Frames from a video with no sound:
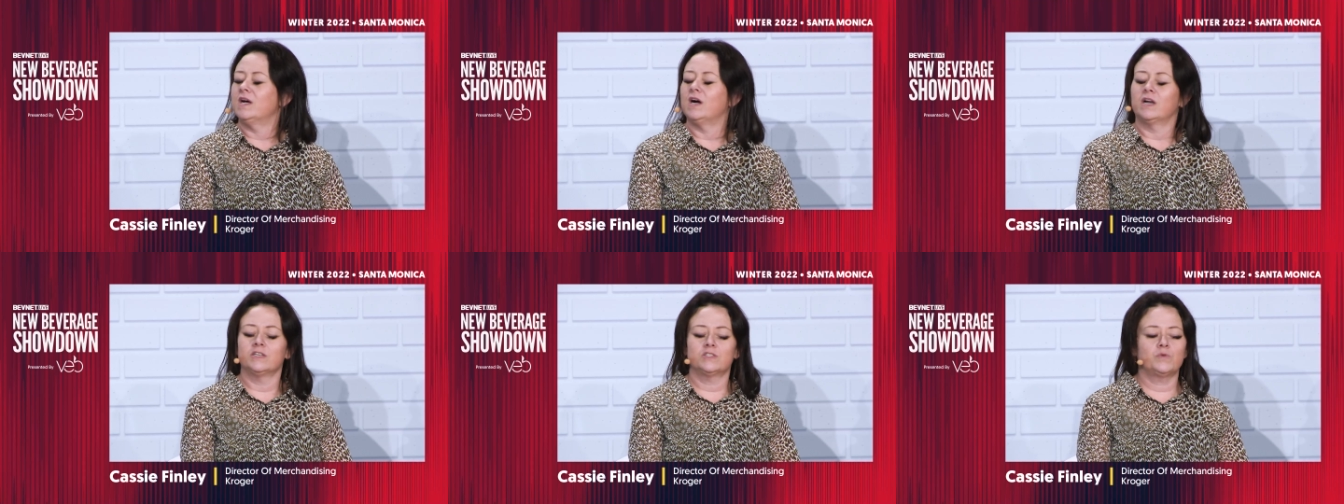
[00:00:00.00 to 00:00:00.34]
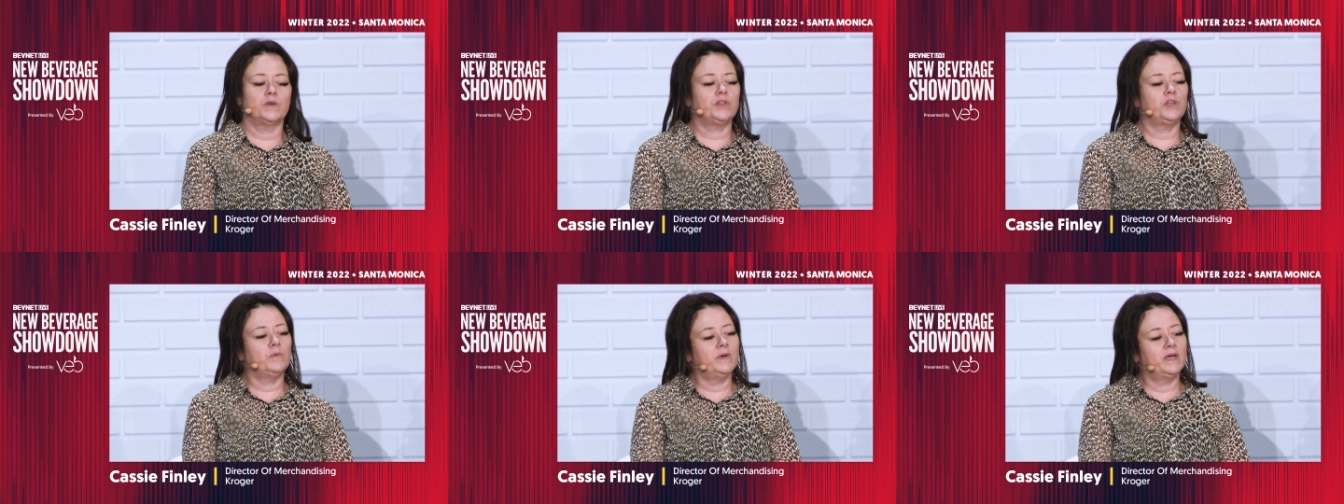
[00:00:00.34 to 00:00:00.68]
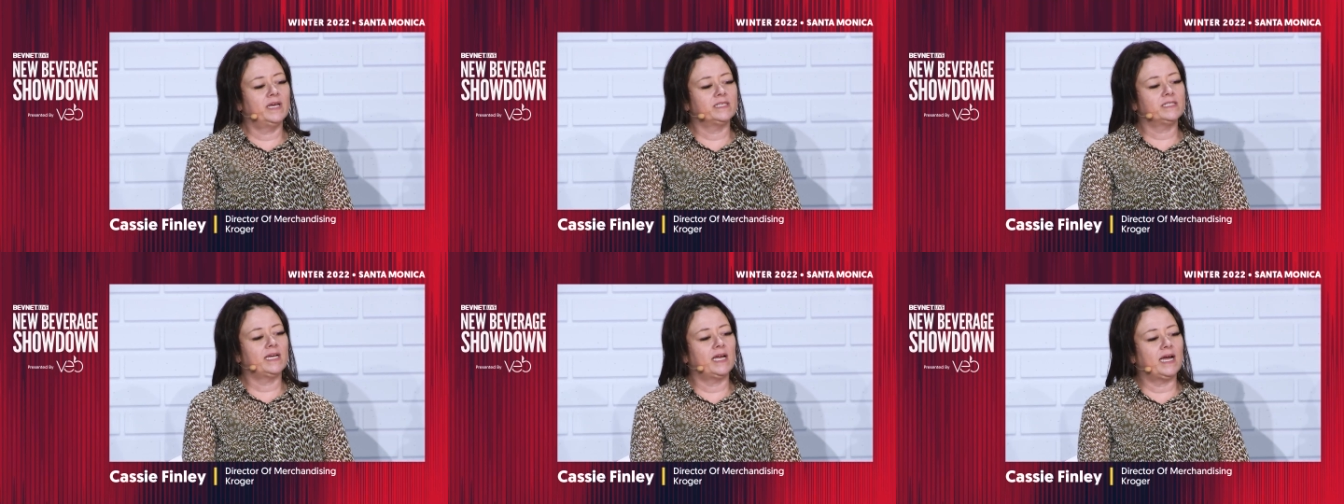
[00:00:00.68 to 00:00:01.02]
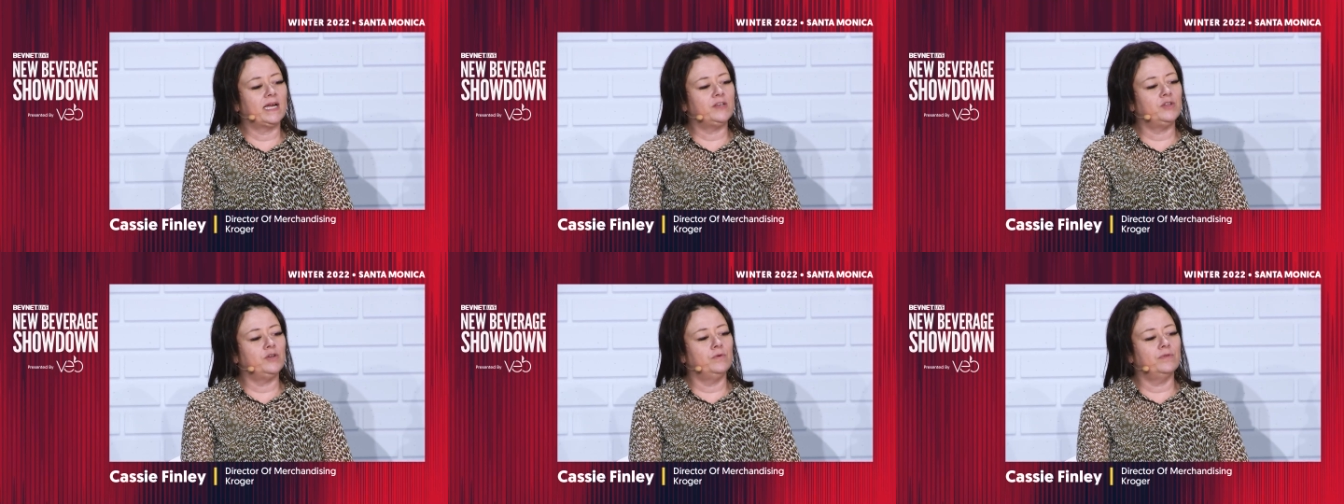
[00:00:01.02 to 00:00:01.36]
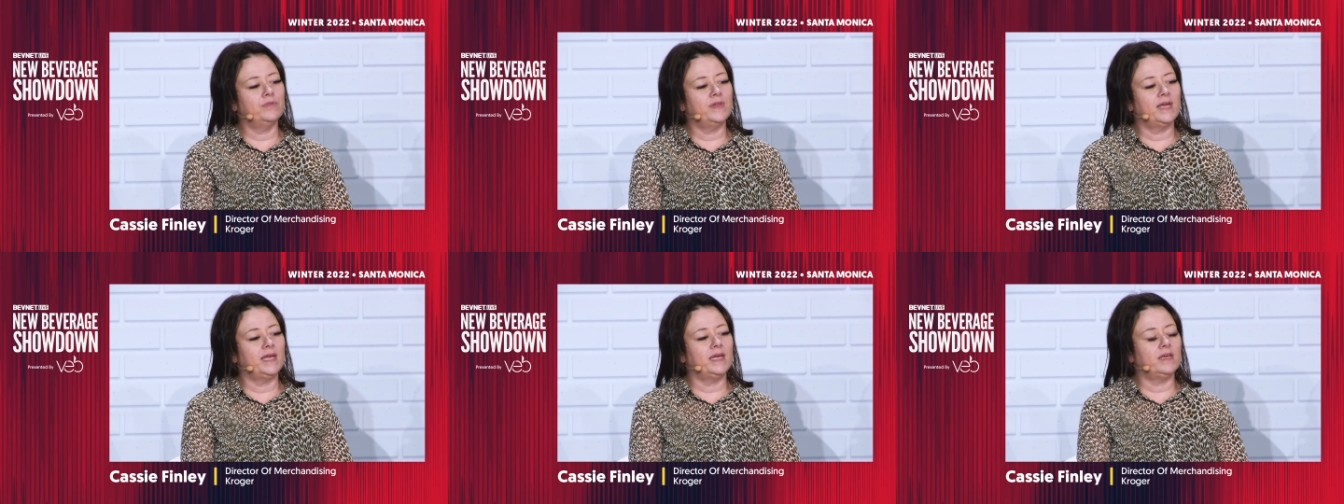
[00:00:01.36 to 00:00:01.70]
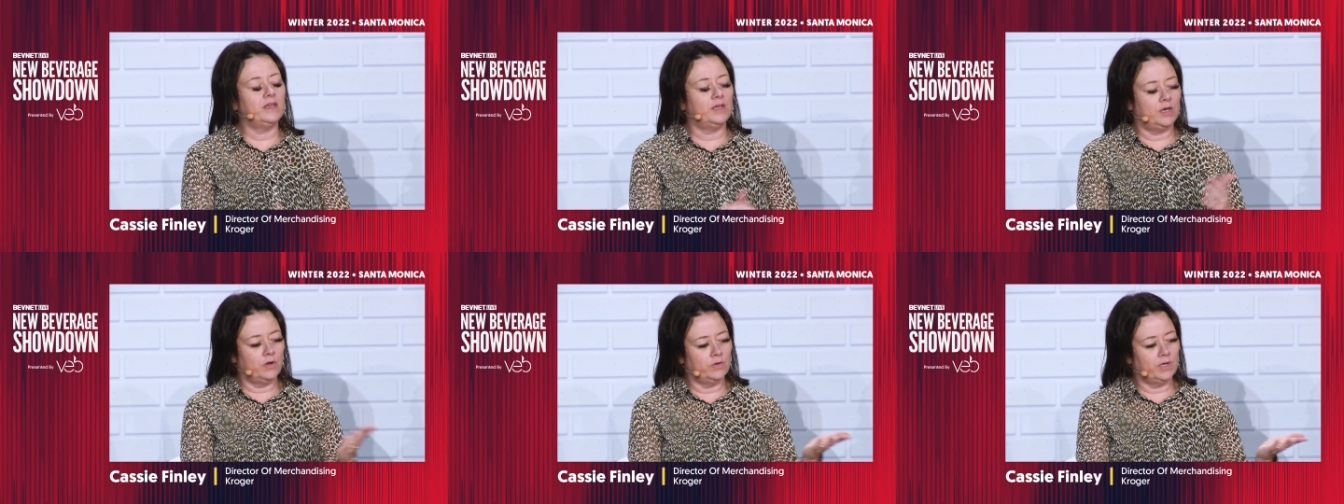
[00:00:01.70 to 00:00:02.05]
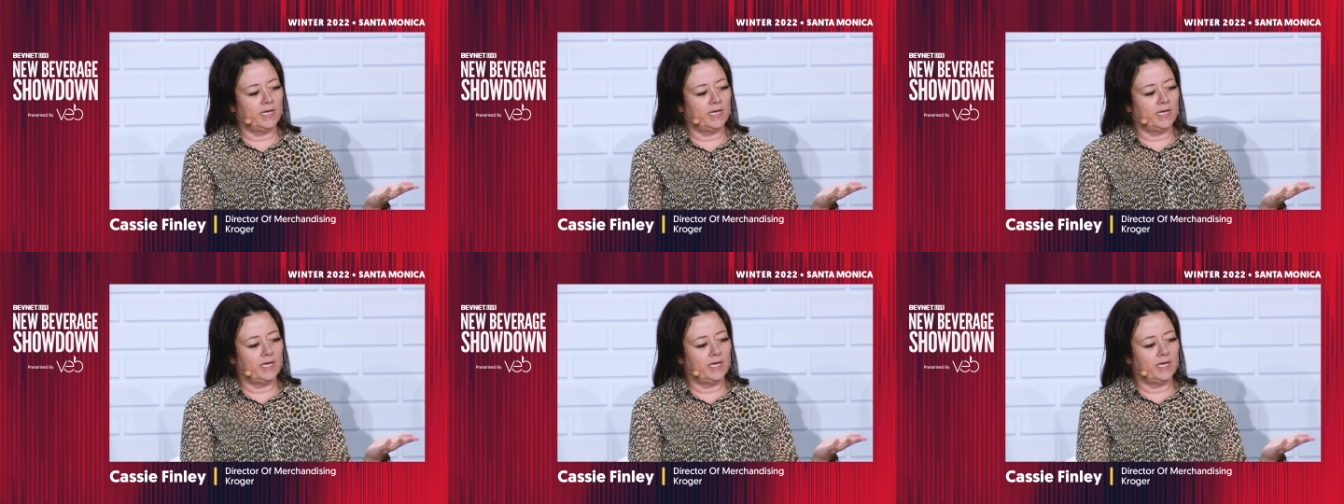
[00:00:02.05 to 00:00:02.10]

honest with you, because I, I, do think, you know,